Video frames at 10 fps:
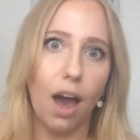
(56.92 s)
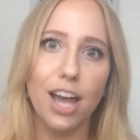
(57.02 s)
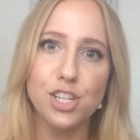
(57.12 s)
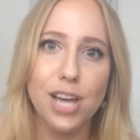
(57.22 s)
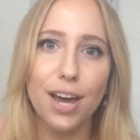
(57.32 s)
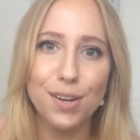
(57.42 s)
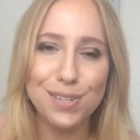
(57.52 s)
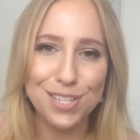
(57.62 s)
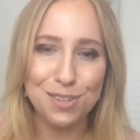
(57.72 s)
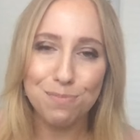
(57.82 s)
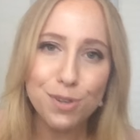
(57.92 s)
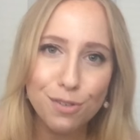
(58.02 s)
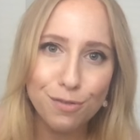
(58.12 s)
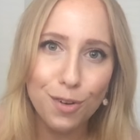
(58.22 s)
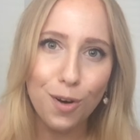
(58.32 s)
eyeshadow is so
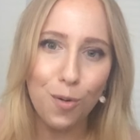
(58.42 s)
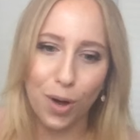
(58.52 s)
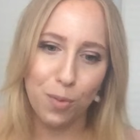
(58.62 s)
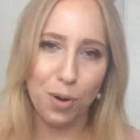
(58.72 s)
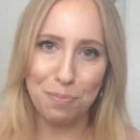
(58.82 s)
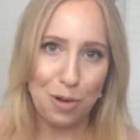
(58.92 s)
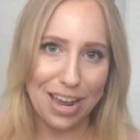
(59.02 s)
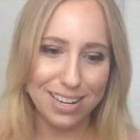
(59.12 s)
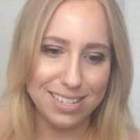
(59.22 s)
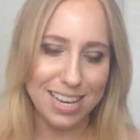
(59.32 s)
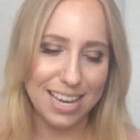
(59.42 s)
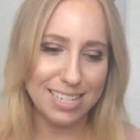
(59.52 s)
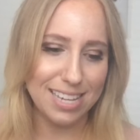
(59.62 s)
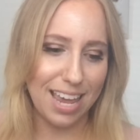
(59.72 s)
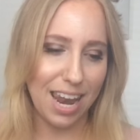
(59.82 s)
beautiful. What brand is
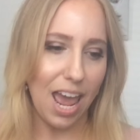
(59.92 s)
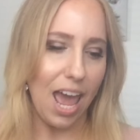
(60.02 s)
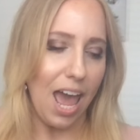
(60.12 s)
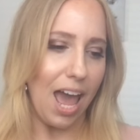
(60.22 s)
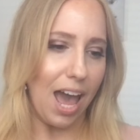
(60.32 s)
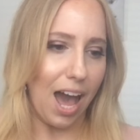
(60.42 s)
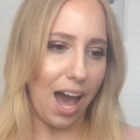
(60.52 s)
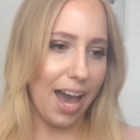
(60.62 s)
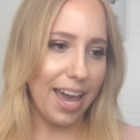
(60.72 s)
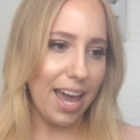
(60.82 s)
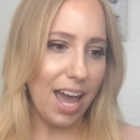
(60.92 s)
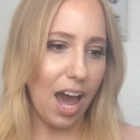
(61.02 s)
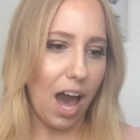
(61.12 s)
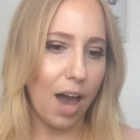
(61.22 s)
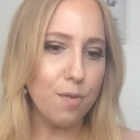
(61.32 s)
it? And I
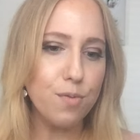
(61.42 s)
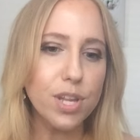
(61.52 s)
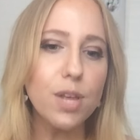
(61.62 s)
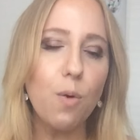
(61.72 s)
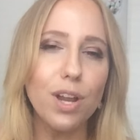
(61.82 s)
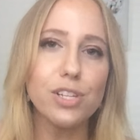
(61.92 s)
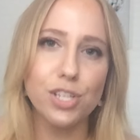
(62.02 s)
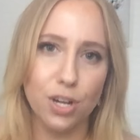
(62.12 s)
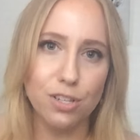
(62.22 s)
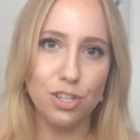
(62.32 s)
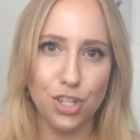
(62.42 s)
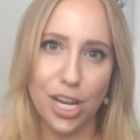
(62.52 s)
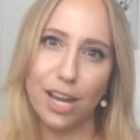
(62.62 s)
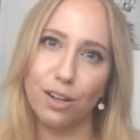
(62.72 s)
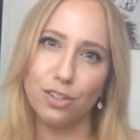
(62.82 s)
really wanted to start this
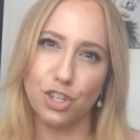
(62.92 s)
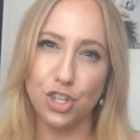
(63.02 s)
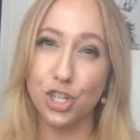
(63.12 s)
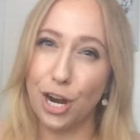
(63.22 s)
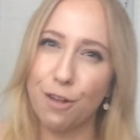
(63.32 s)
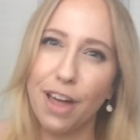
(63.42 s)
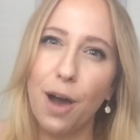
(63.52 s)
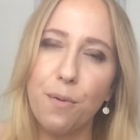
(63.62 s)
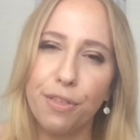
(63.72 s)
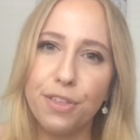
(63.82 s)
channel to share that with